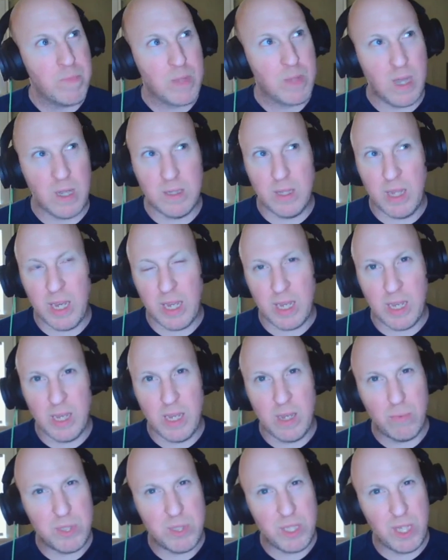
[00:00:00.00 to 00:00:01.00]
on
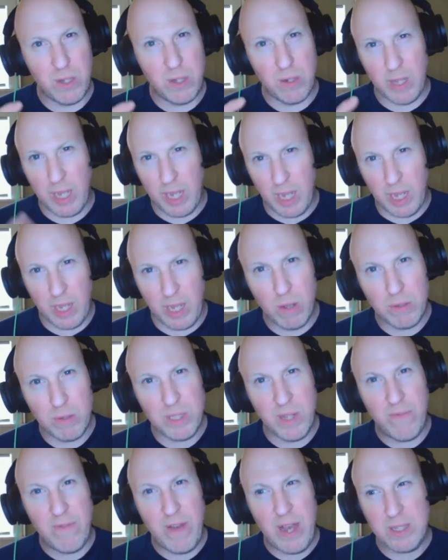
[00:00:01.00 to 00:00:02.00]
it was either like a
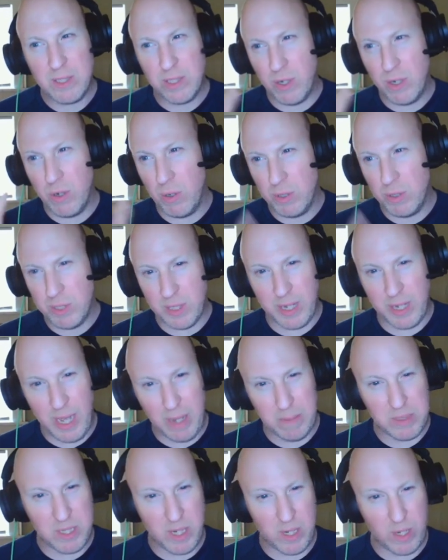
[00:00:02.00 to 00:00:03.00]
Cozy Fest or Wholesome
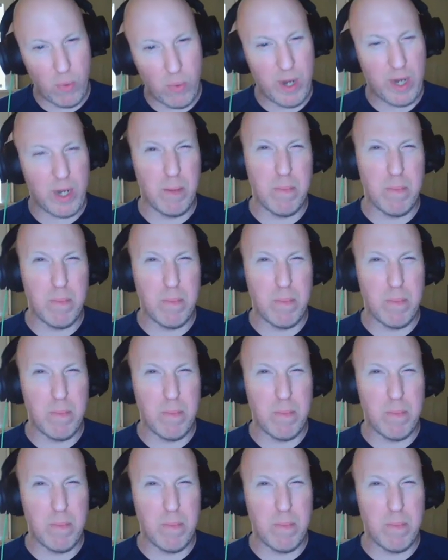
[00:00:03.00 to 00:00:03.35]
Games Done Quick,